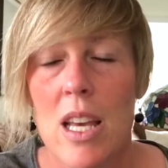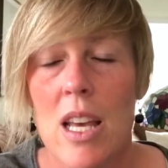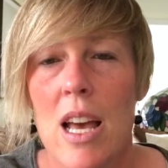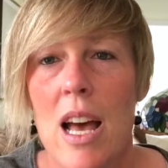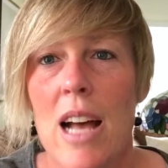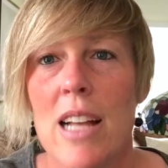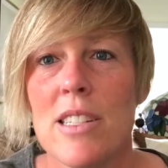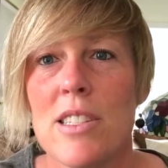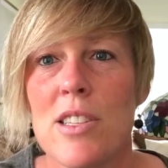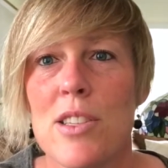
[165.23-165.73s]

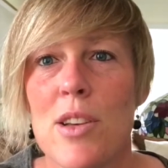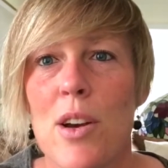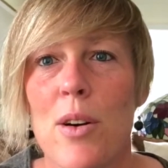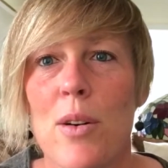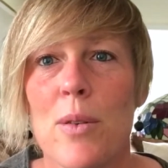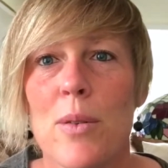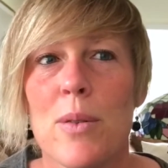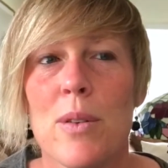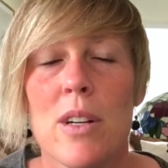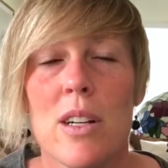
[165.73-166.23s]
And
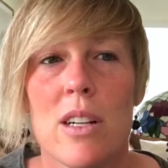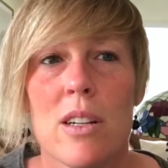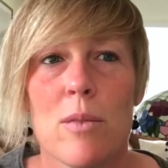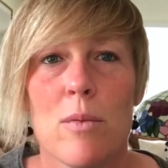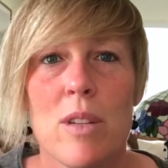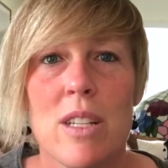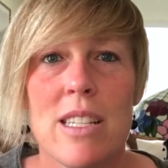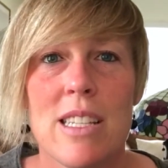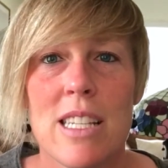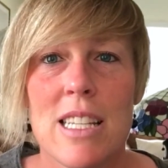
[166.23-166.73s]
so
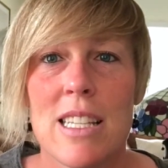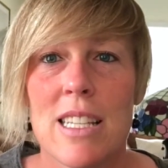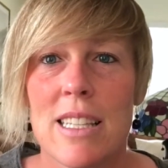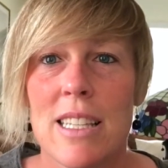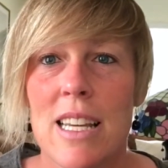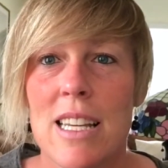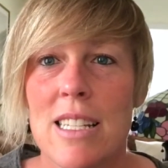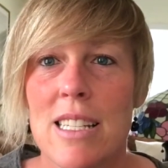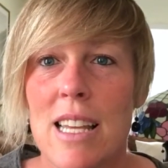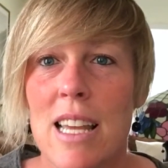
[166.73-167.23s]
we see that
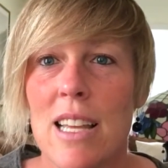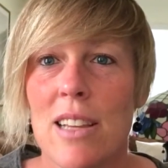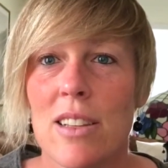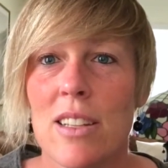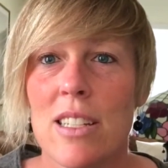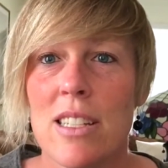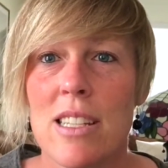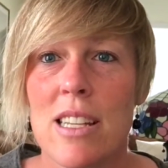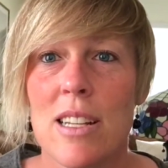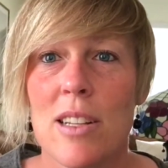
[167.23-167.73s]
they say,
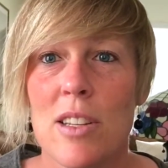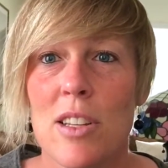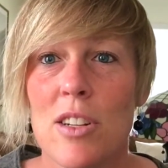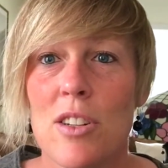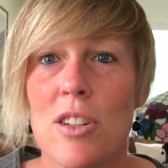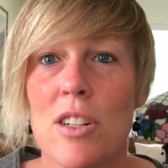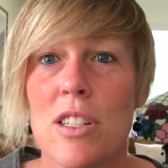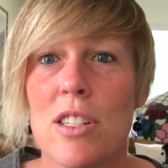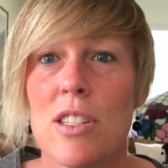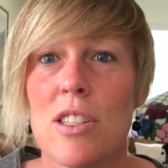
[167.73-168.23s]
listen,
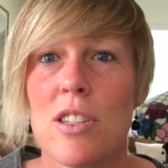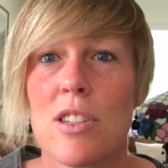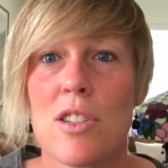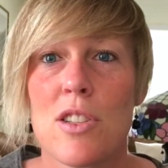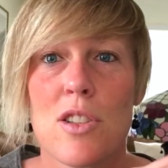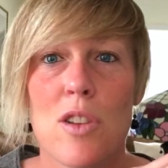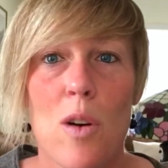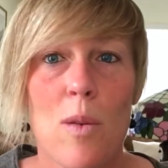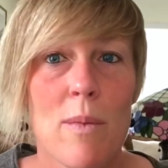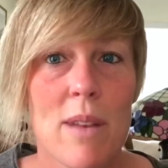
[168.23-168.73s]
there is
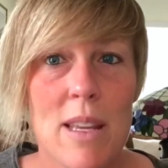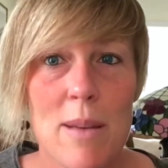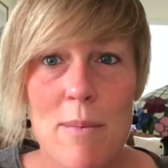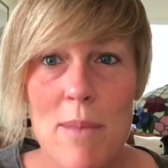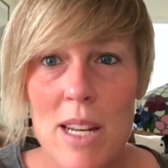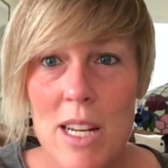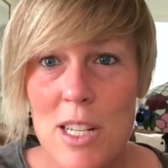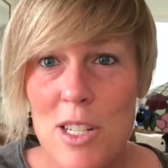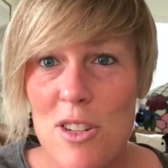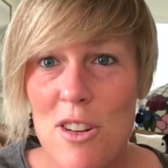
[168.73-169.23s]
so many
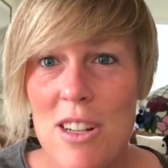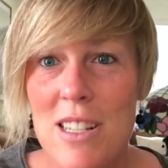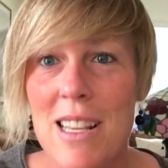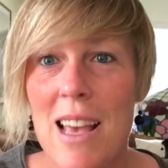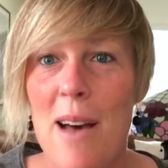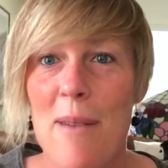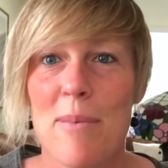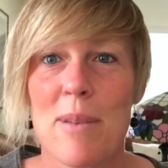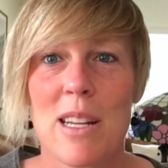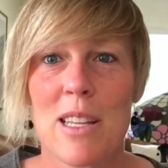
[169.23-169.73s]
ministries
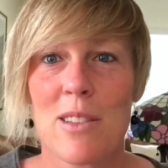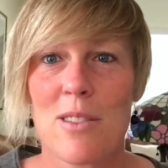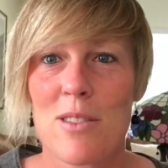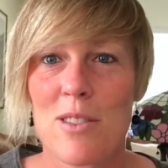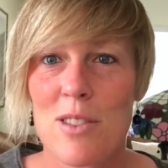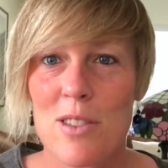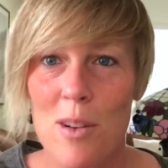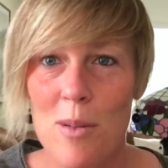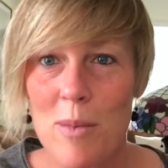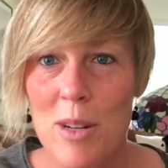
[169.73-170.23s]
happening.
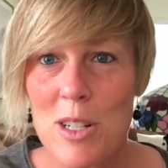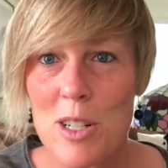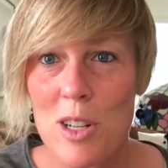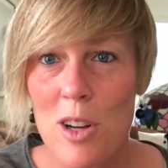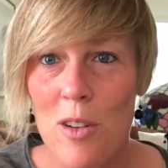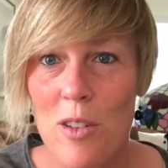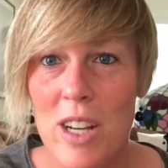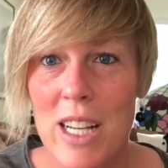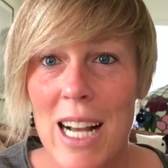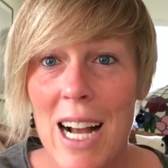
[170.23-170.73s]
There's so much
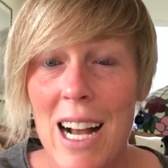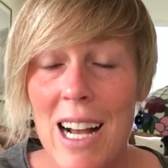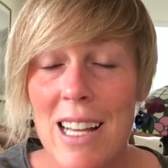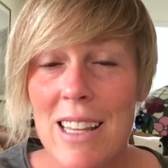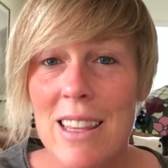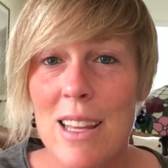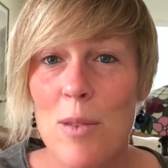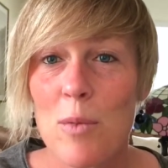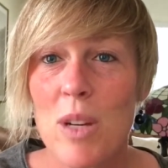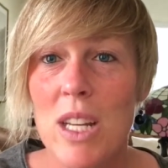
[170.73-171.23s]
going
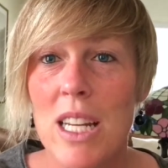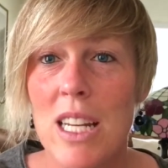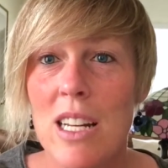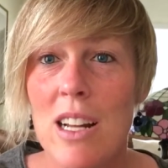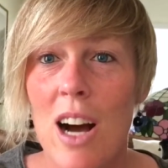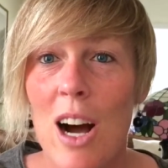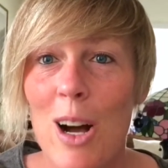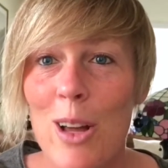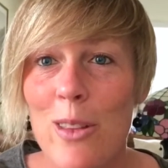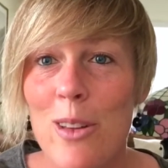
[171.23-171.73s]
on that we
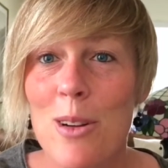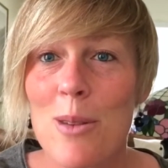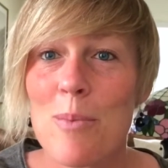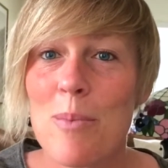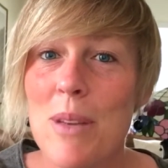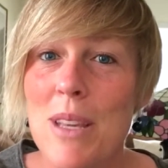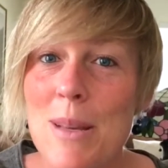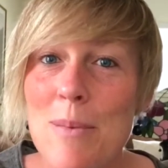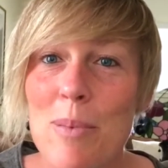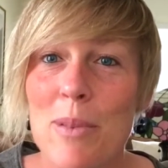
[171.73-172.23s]
need other
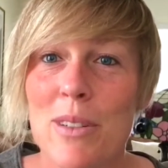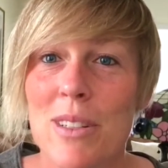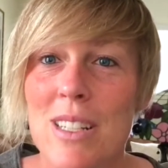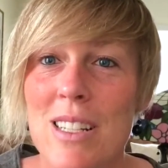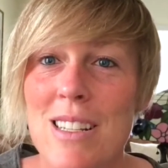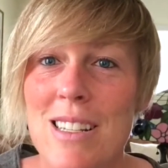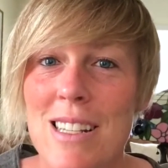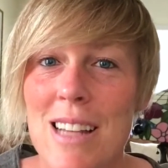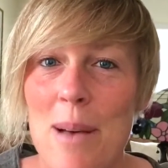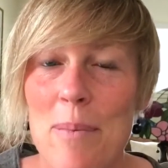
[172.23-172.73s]
people
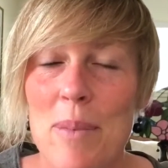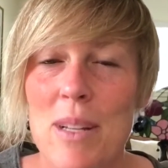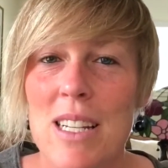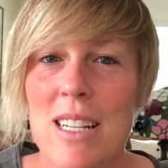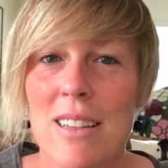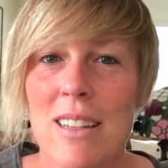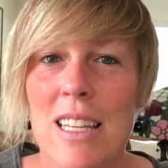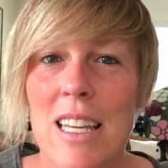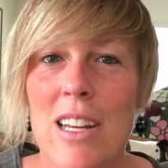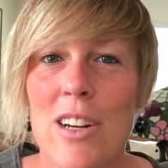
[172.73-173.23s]
to step
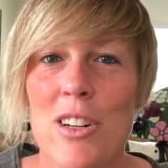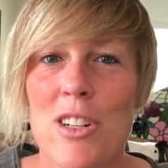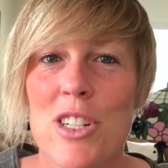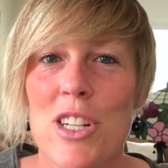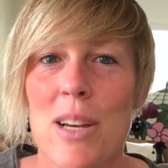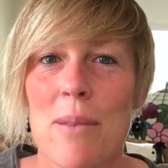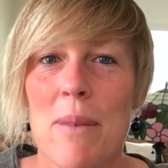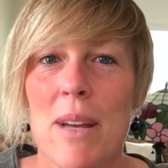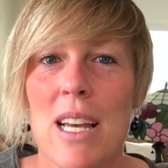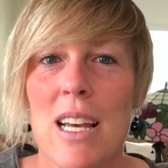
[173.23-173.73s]
into
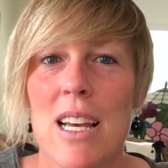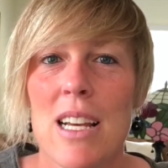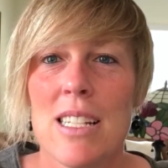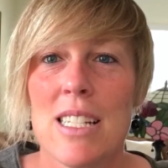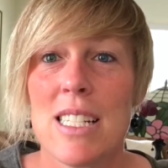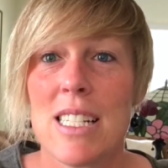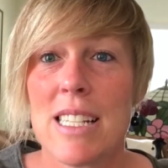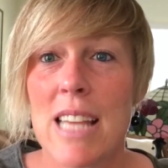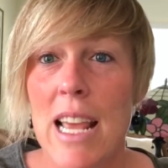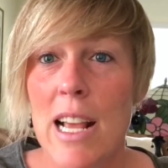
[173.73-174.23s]
leadership,
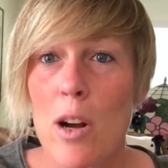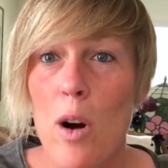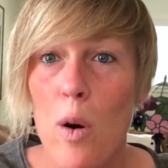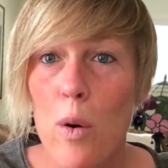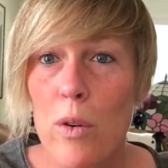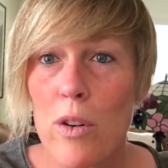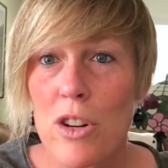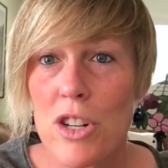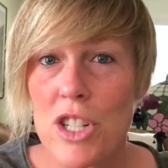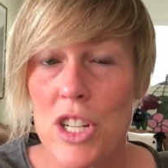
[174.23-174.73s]
to take
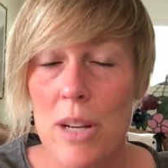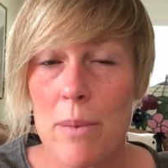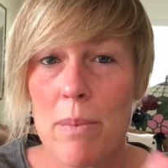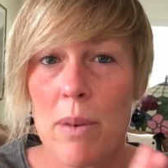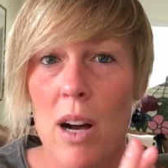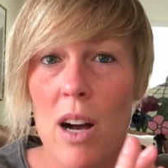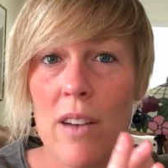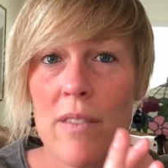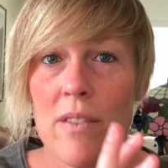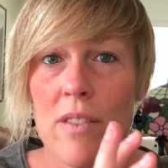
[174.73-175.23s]

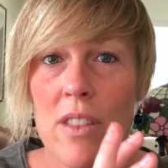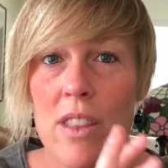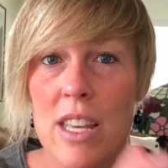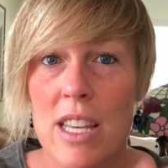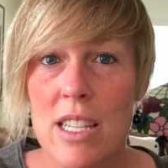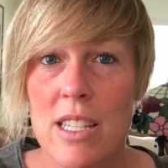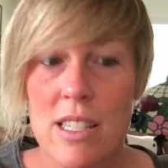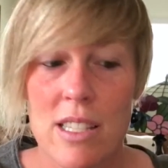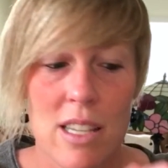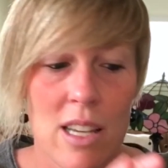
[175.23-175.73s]
ownership of
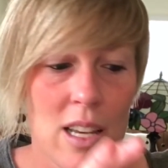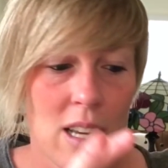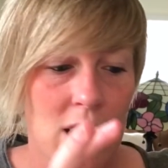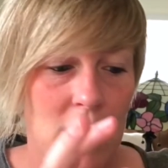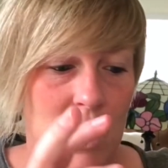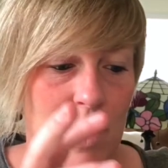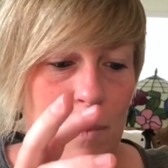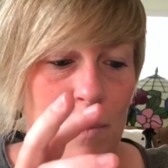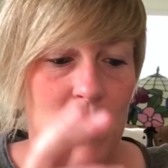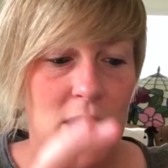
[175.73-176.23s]
this
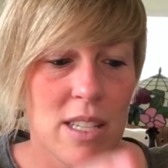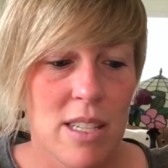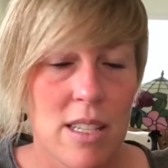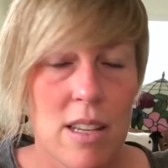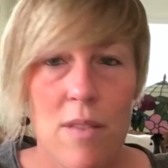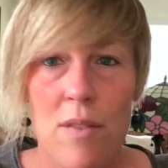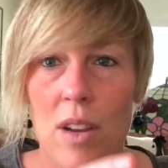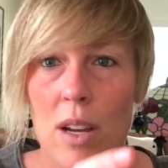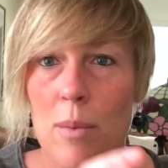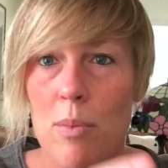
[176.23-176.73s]

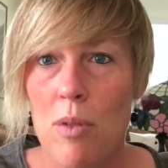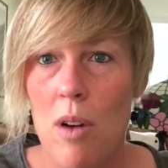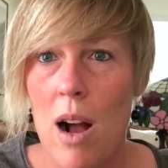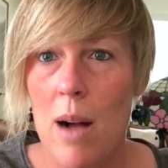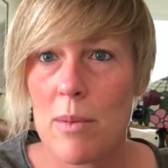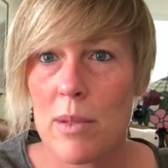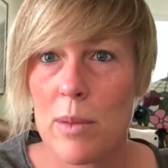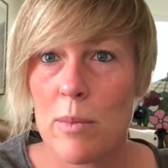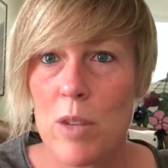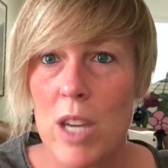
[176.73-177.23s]
specific
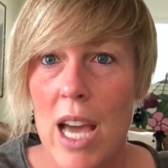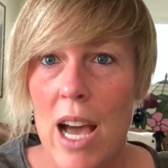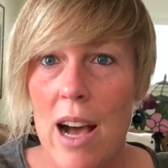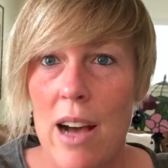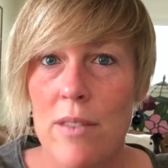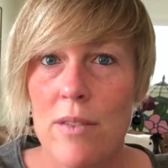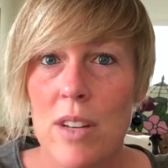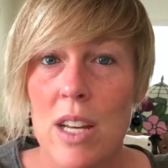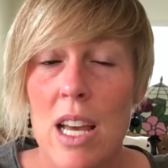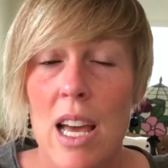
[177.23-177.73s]
problem we
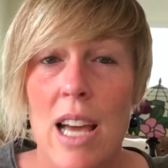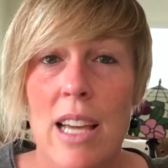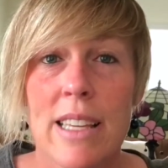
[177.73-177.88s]
have.